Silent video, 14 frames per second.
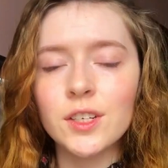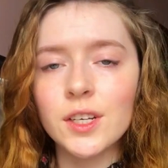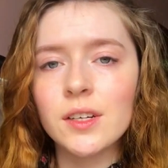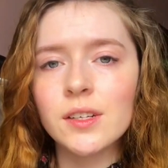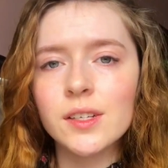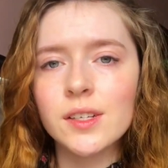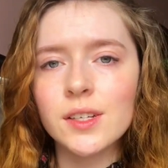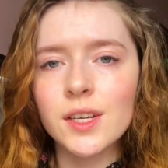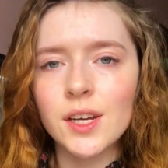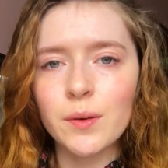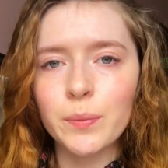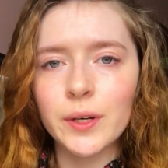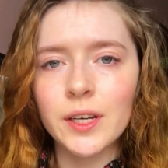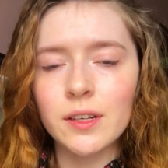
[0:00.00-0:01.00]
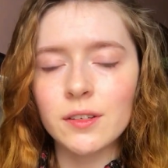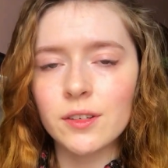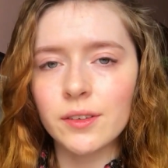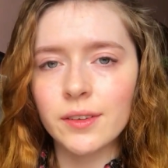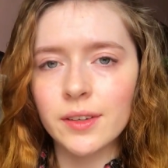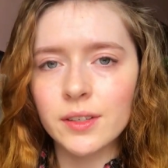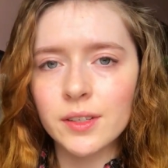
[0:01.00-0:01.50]
digs deep
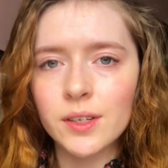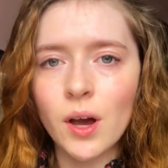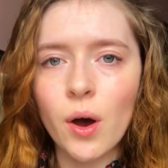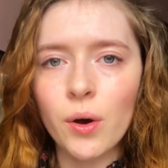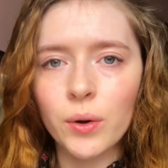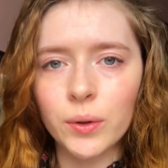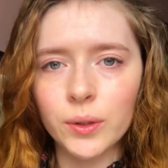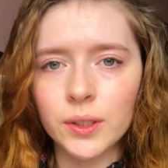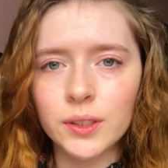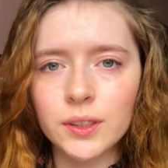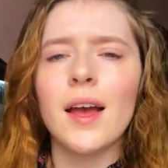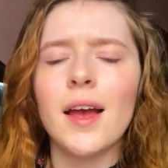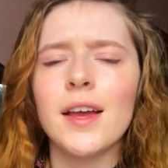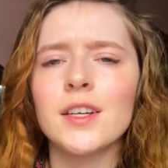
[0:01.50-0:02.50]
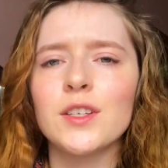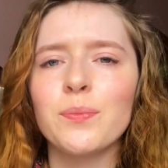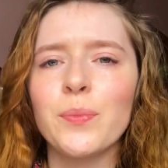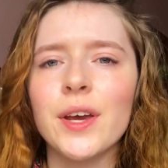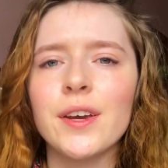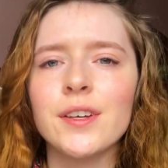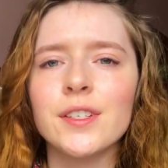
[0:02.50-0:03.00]
into the soul and
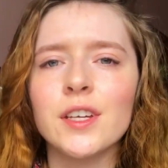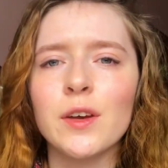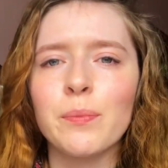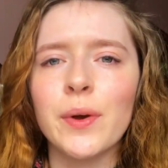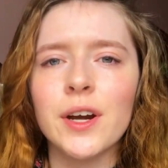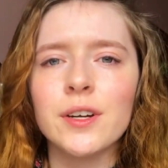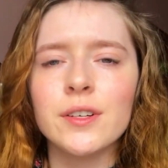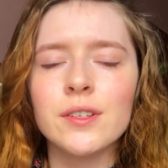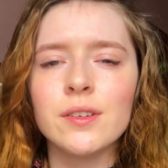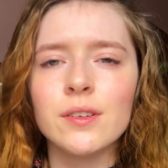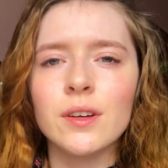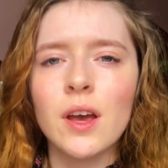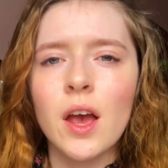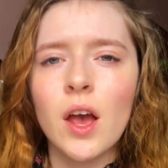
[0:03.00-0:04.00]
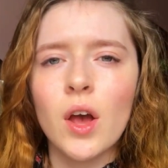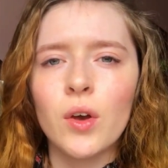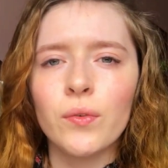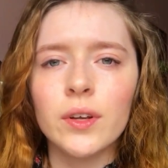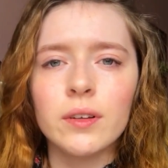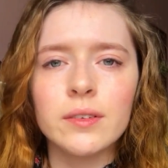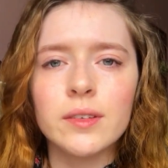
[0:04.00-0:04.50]
makes a person
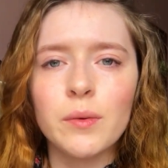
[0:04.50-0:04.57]
feel